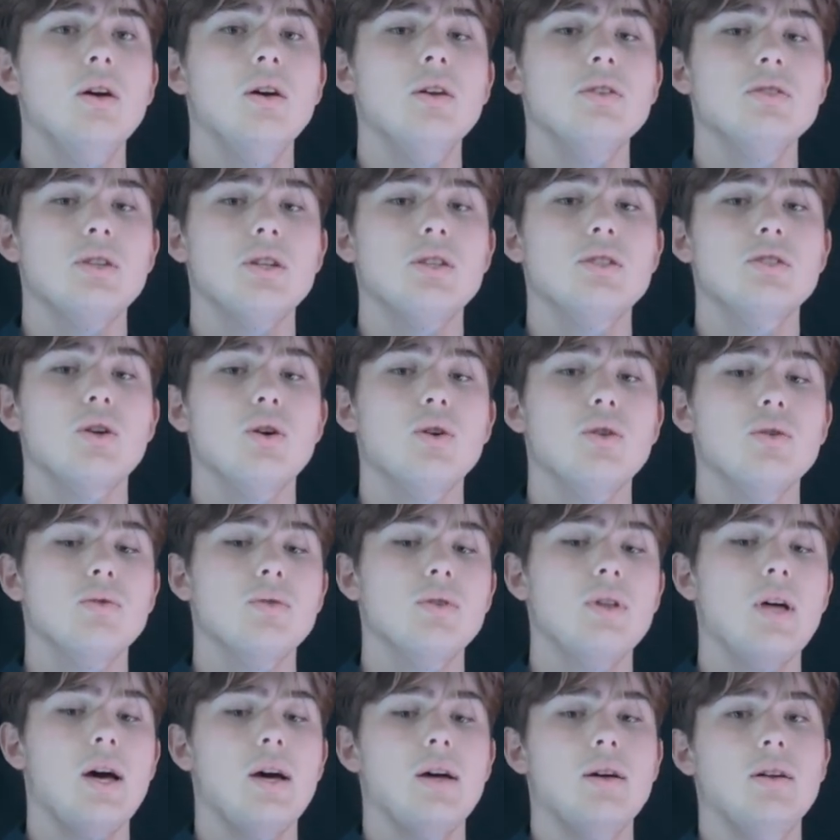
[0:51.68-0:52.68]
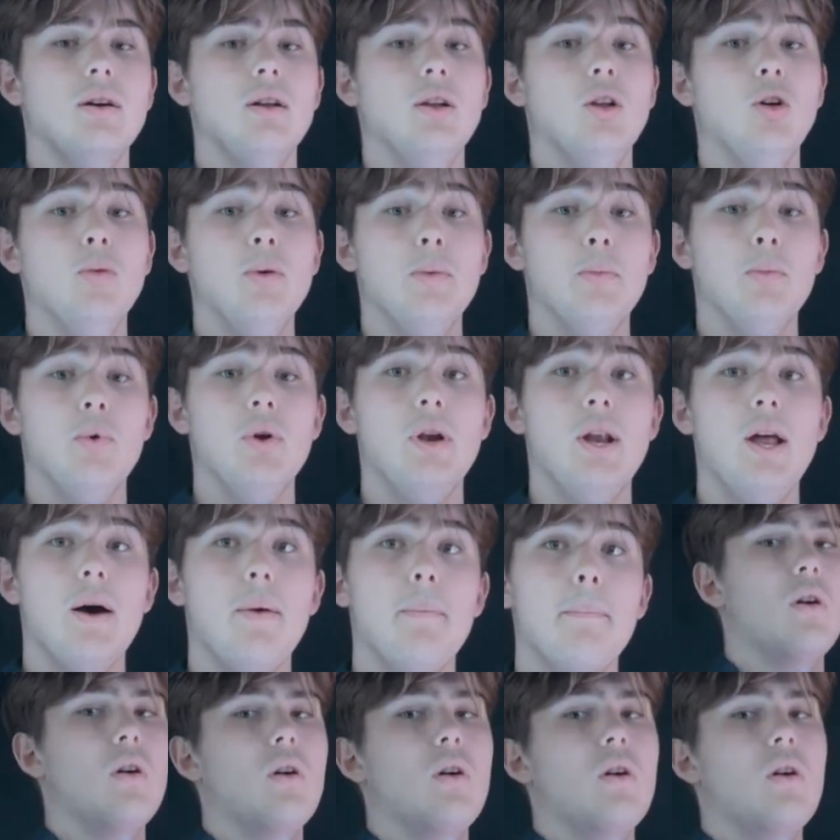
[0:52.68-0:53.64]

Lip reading: So let's go through that a little bit more now.